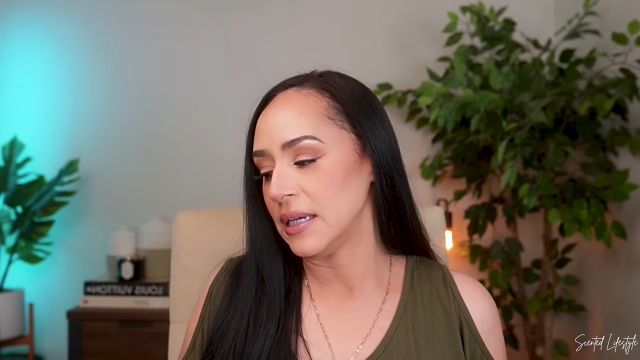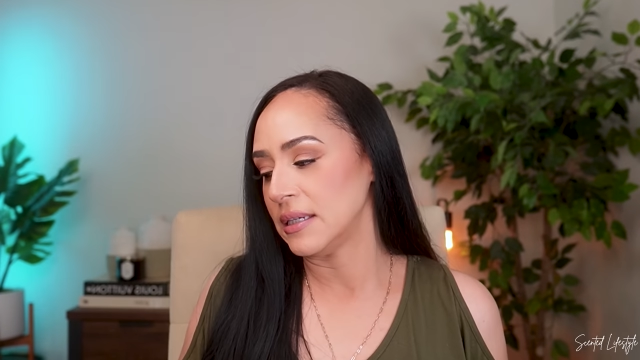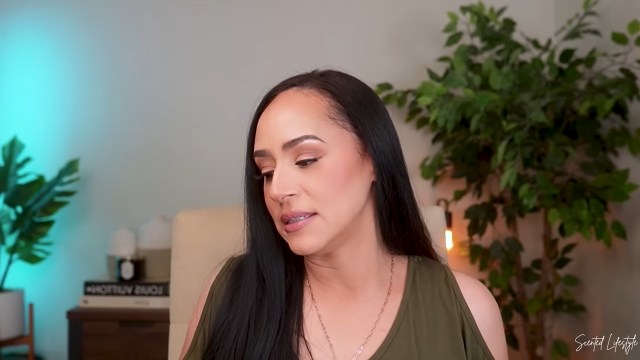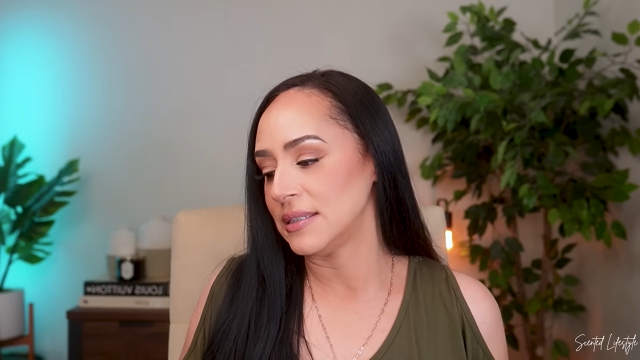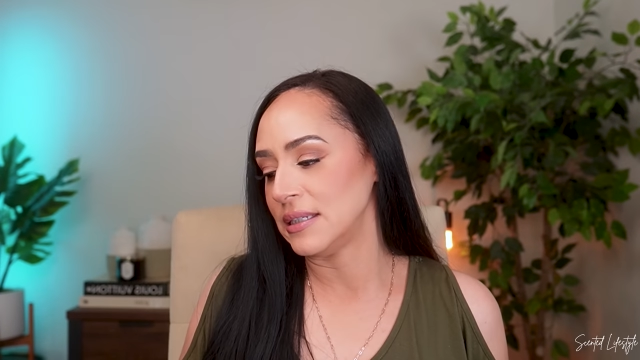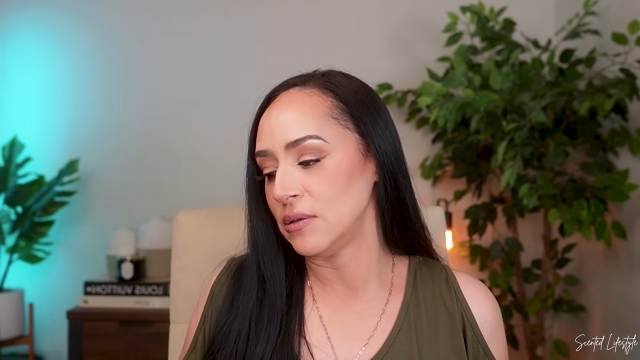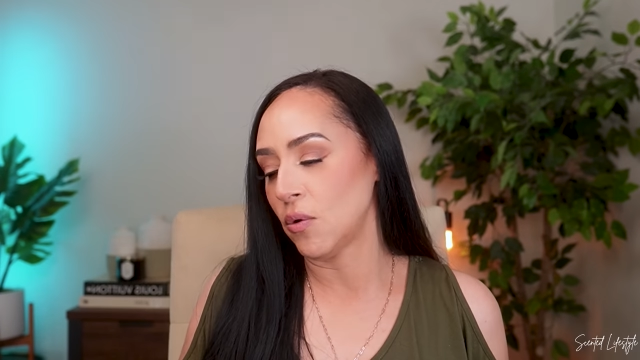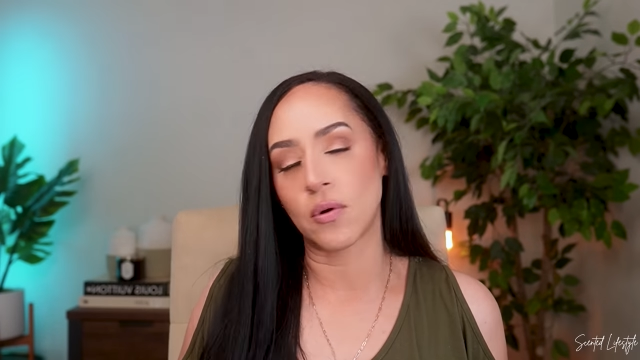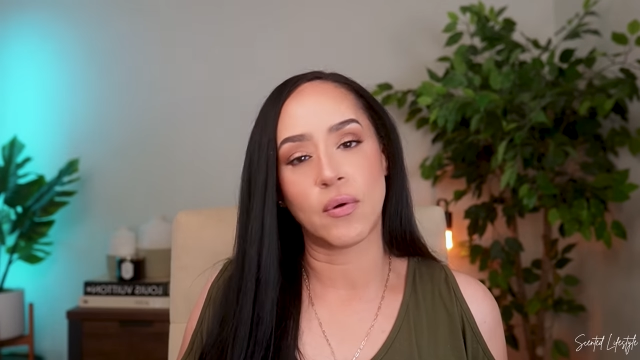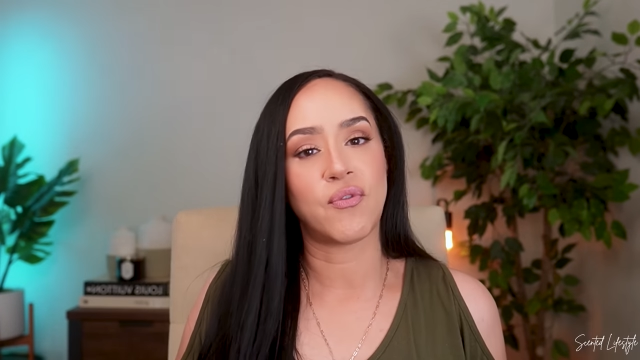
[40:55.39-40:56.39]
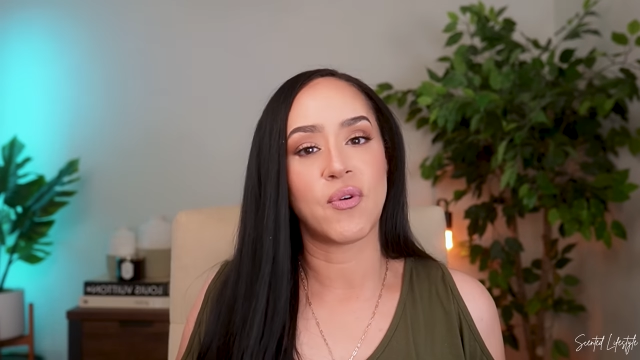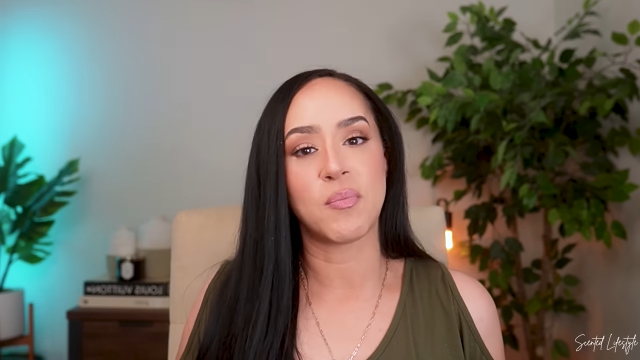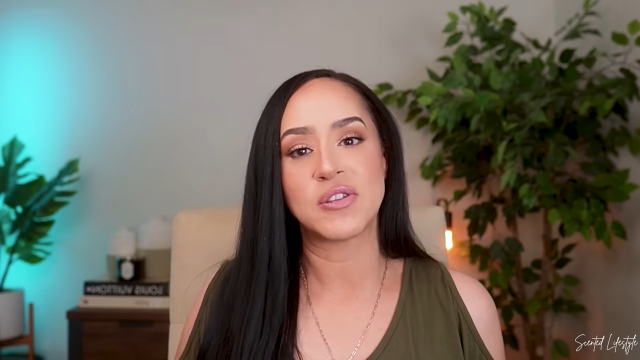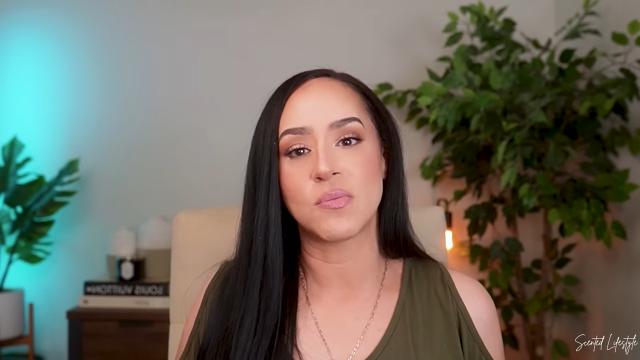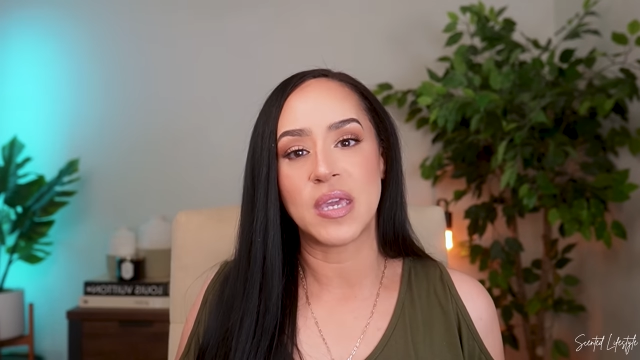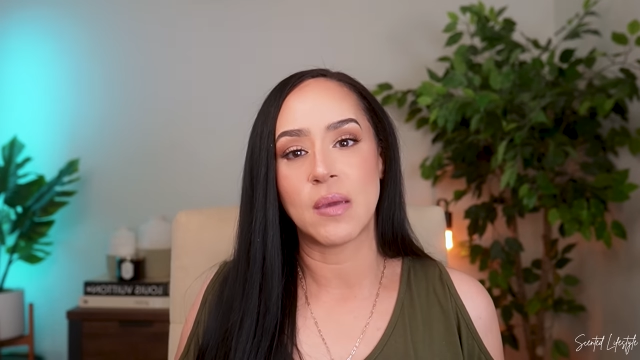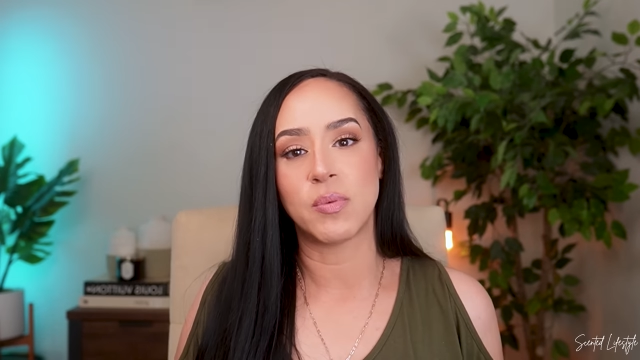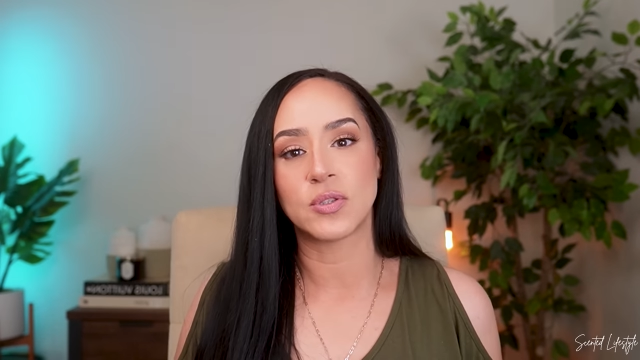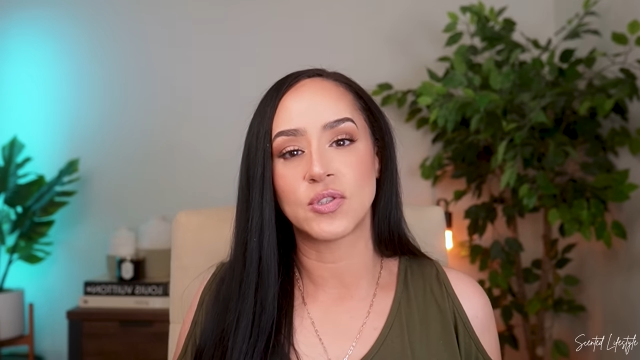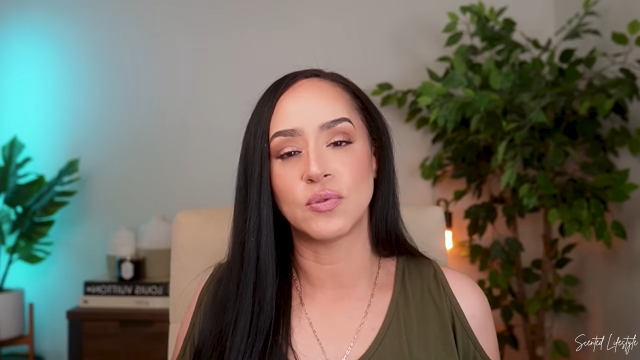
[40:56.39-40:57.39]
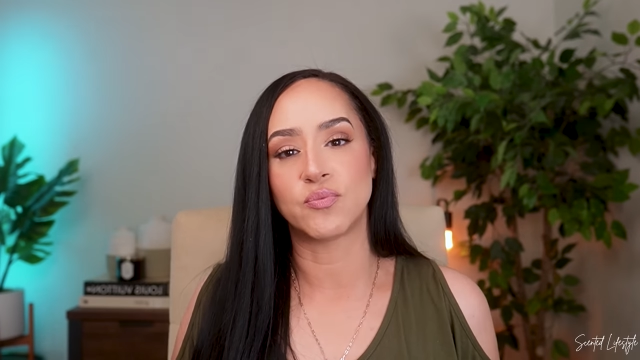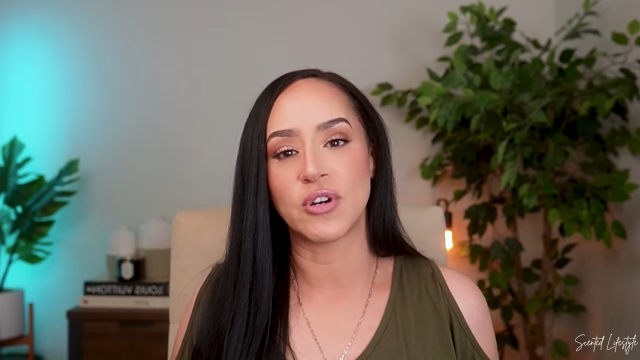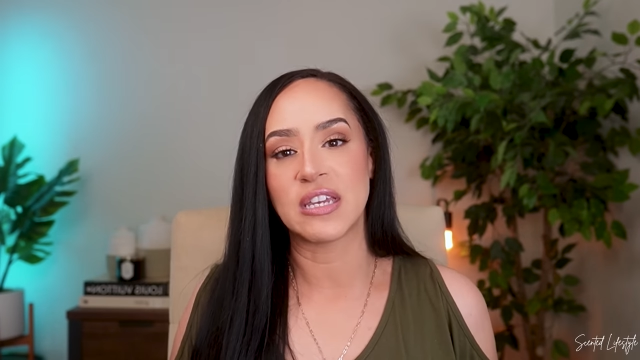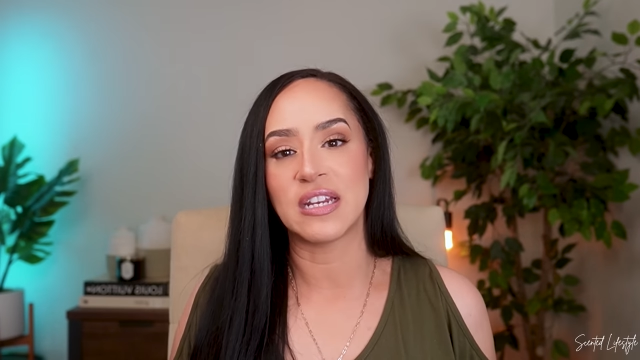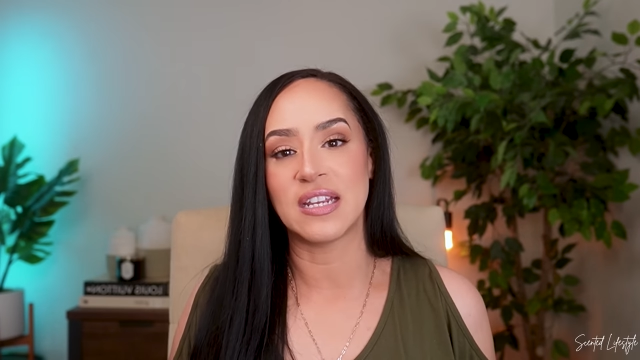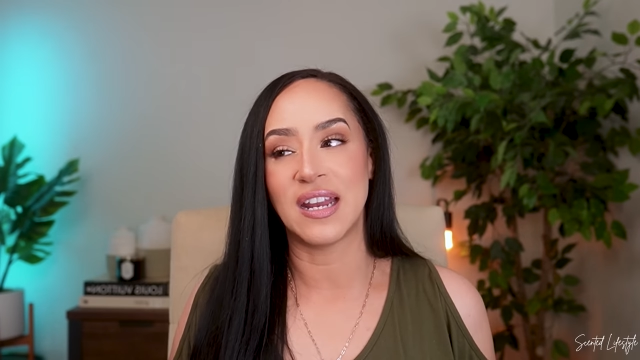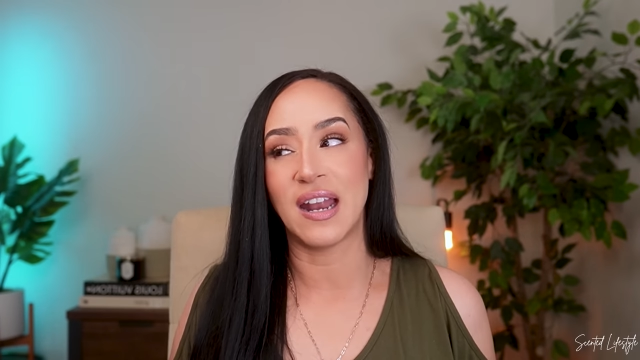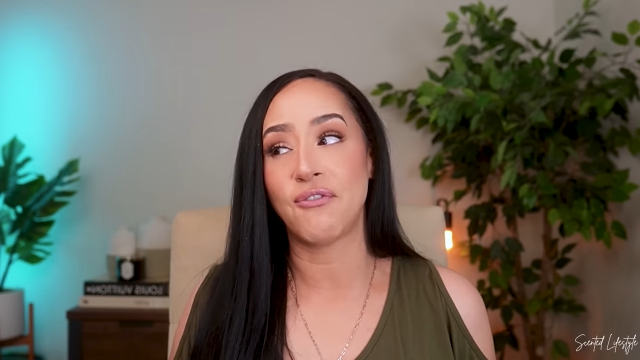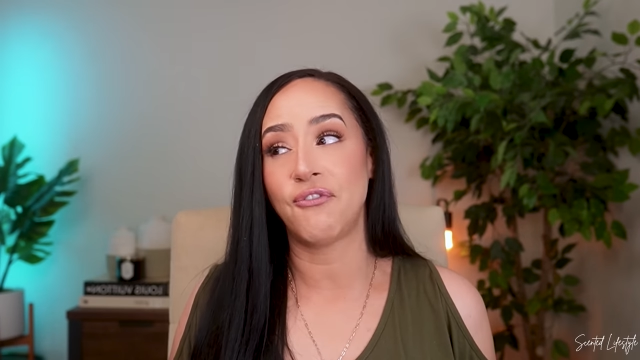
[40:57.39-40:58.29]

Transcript: and in order for me to be able to bring it in.